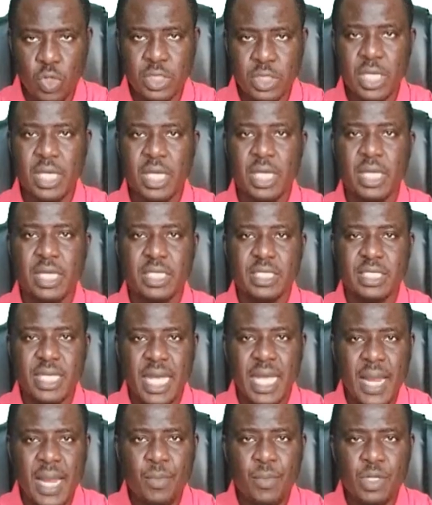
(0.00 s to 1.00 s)
is what
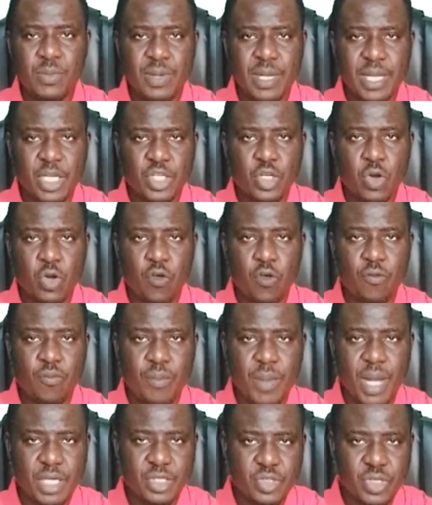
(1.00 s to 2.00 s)
scalar multiplication
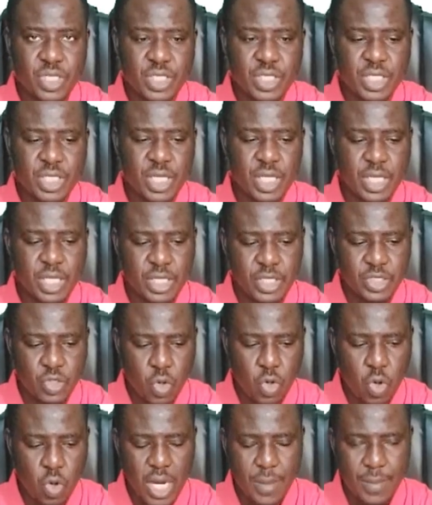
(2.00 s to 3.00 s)
of matrix
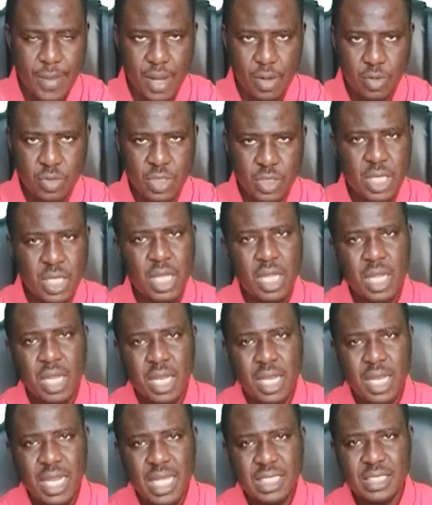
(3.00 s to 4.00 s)
is all about.
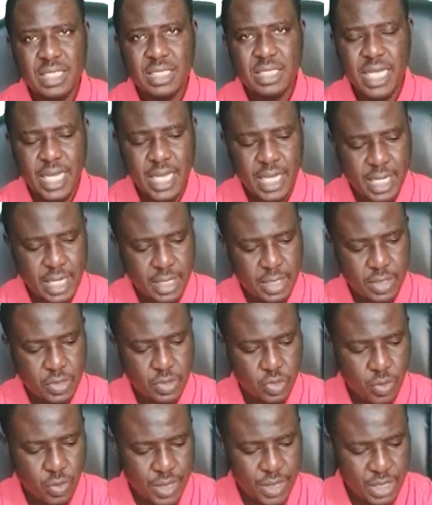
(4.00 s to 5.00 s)
Let's take
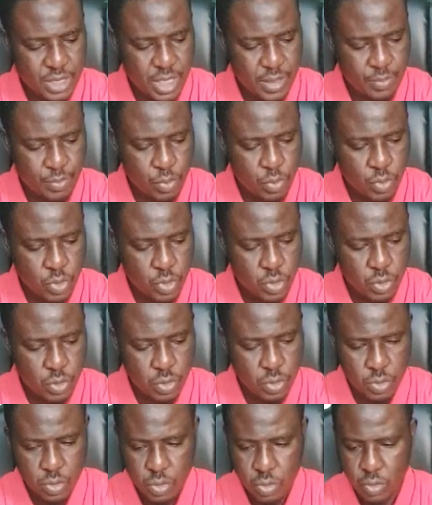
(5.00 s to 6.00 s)
some
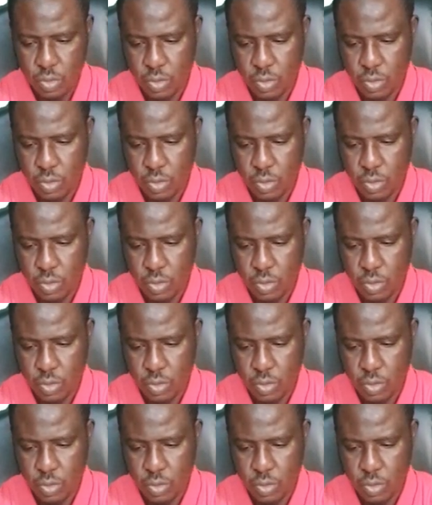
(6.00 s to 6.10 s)
examples.